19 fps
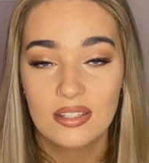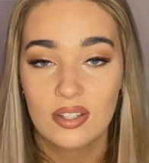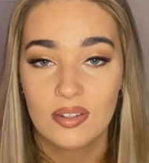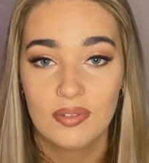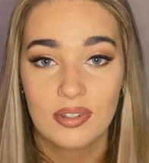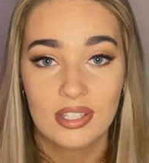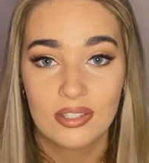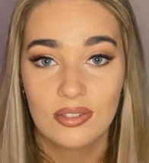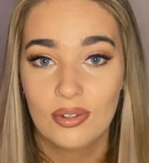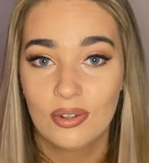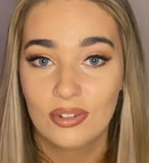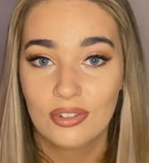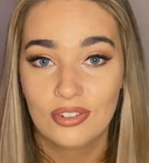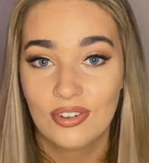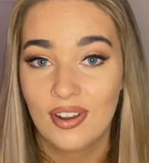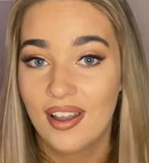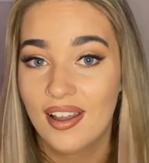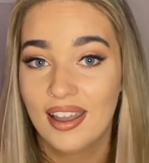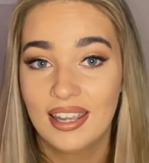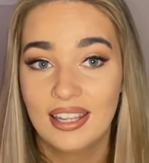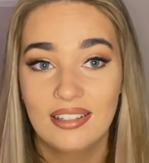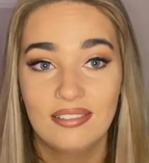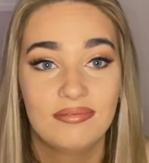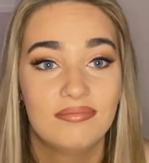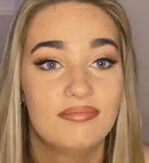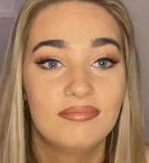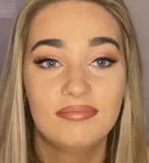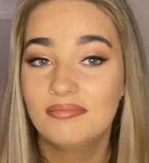so if it's not dry
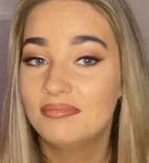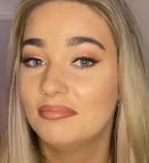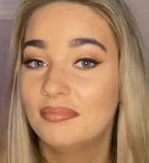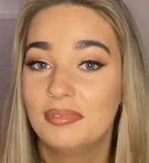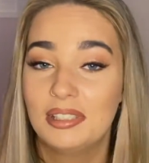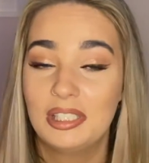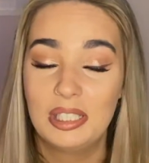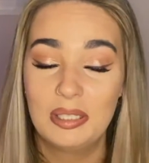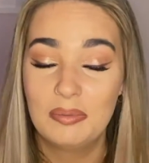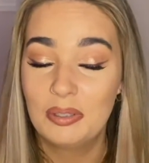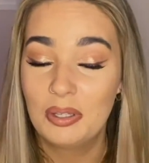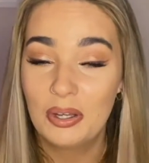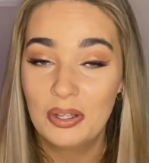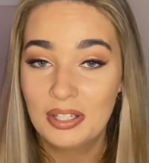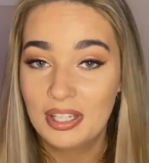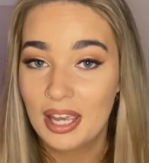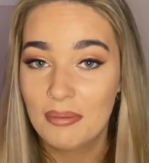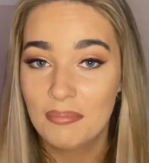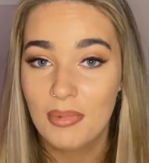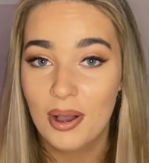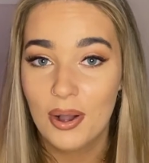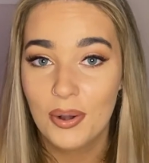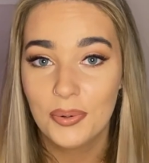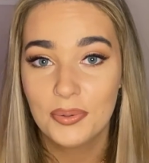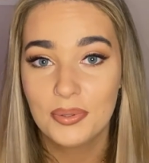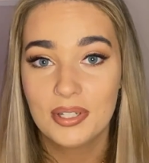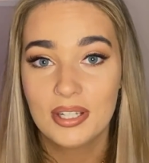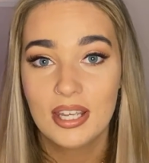you could get
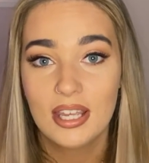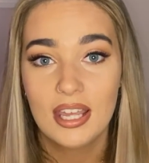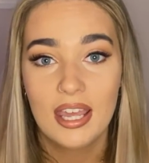mold.